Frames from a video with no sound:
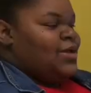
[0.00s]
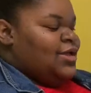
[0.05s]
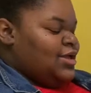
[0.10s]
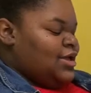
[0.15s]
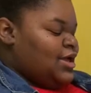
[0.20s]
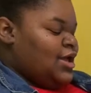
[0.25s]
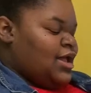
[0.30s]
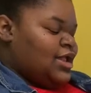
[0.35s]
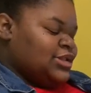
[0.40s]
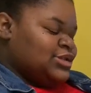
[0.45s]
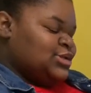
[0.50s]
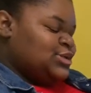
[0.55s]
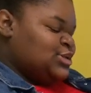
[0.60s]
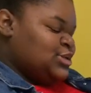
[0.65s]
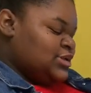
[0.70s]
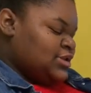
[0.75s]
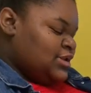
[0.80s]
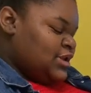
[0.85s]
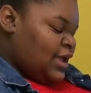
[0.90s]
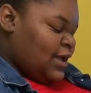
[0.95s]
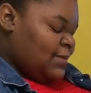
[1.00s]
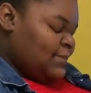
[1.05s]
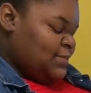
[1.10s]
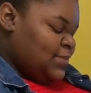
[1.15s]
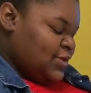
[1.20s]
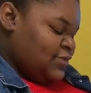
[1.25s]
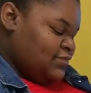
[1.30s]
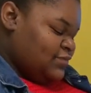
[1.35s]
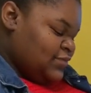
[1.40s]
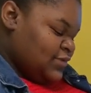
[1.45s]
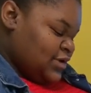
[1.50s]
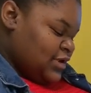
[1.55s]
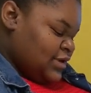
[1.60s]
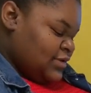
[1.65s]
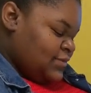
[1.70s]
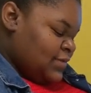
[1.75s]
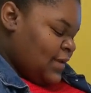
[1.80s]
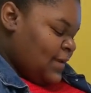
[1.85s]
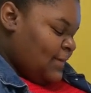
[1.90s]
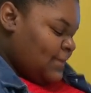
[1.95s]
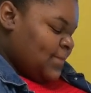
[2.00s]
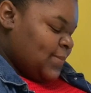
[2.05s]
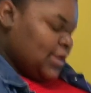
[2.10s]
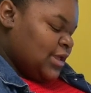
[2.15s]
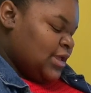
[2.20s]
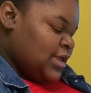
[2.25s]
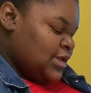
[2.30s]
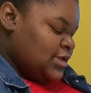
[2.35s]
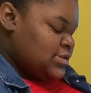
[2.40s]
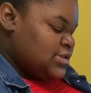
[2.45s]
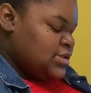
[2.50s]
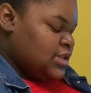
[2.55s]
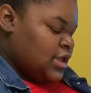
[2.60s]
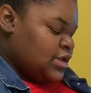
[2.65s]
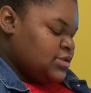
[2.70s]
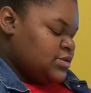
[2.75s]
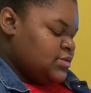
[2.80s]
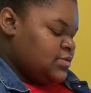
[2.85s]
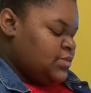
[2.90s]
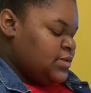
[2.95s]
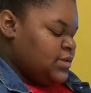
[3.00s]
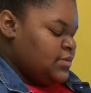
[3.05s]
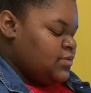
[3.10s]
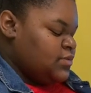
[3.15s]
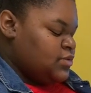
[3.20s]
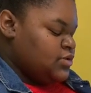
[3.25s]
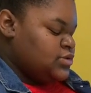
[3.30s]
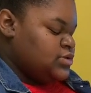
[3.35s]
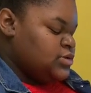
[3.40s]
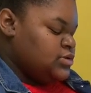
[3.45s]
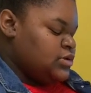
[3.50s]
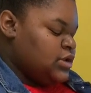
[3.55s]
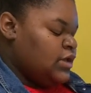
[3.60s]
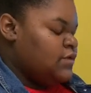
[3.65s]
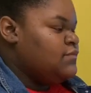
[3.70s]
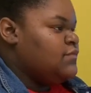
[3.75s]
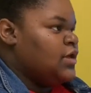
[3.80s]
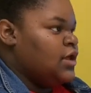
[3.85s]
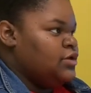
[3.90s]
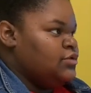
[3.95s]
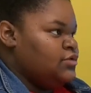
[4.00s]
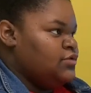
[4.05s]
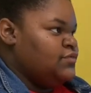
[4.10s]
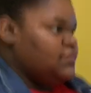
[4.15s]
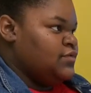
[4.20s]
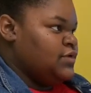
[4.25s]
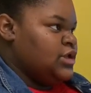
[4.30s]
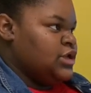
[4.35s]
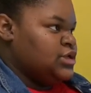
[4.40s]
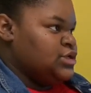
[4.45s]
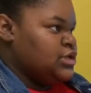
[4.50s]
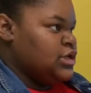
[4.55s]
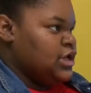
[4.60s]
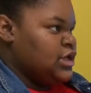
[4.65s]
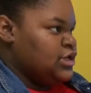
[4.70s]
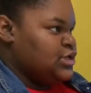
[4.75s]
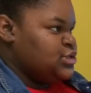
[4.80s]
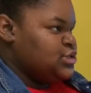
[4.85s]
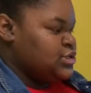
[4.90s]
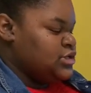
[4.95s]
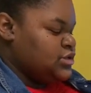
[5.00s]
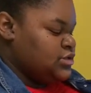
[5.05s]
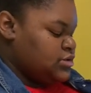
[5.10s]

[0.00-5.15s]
College should not be free because lots of people do not value free education.